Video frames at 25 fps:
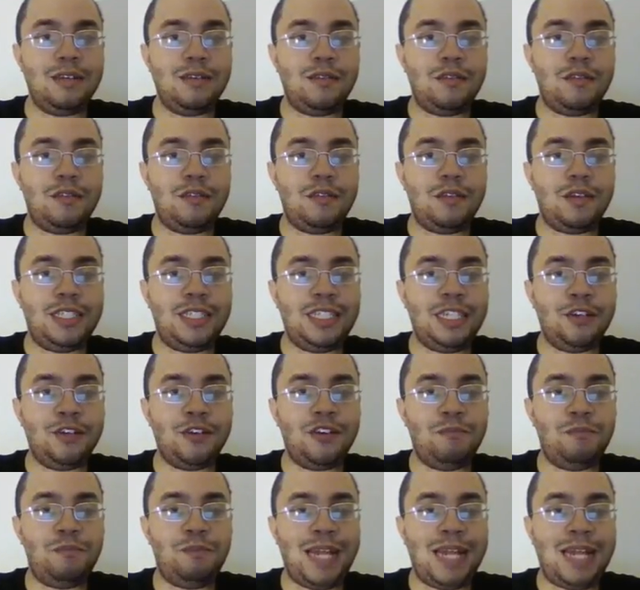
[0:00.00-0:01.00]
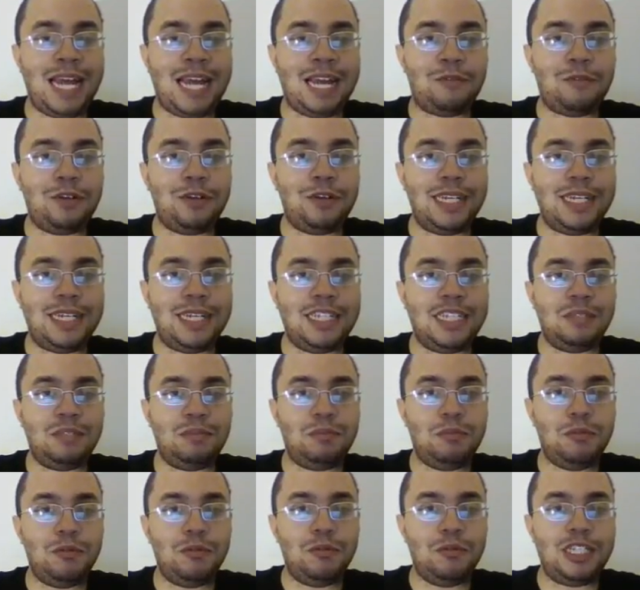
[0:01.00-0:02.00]
Consider if black were to get this
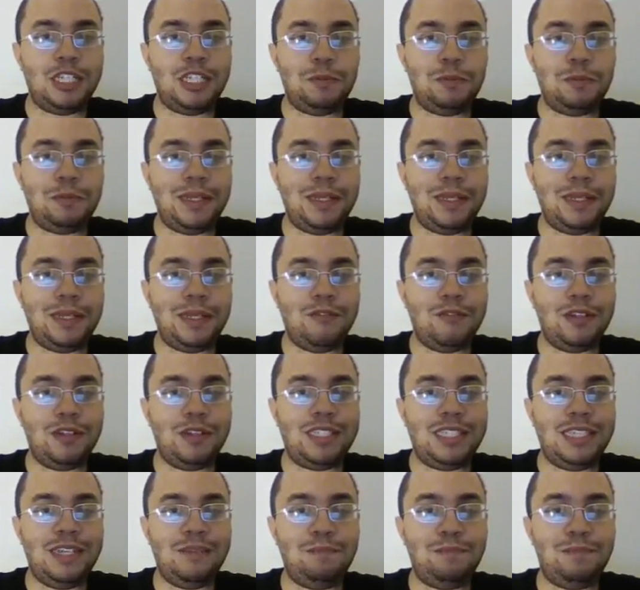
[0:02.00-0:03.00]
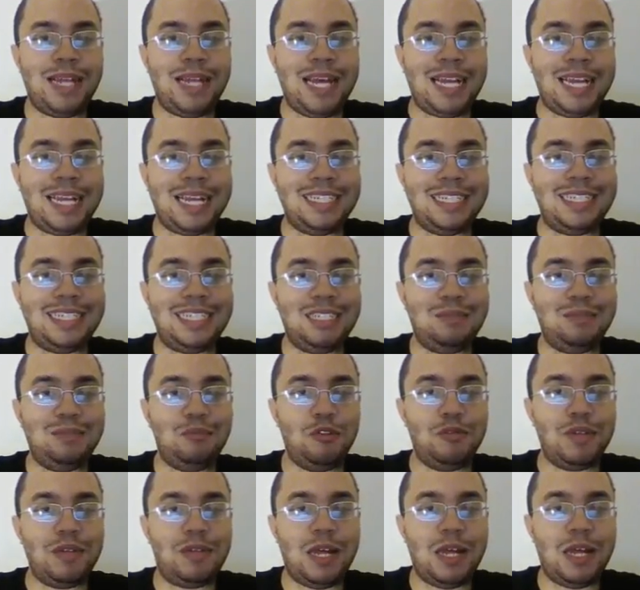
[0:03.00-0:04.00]
move. Let's see you play here. Let's see if black gets this
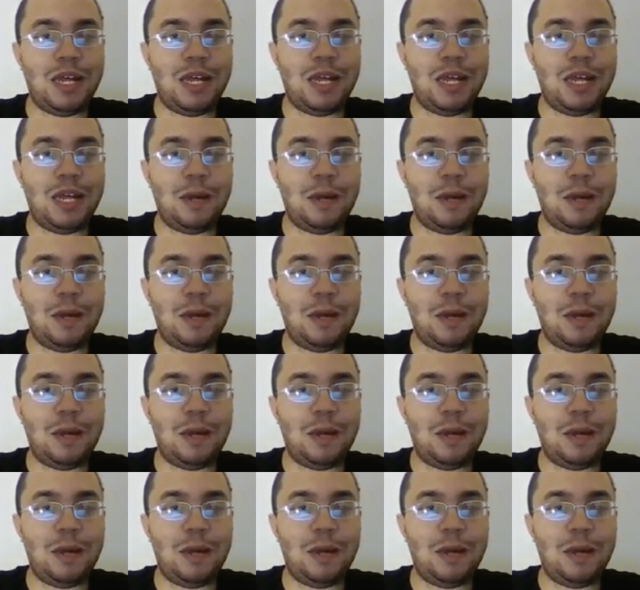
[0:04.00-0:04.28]
move. Now black's a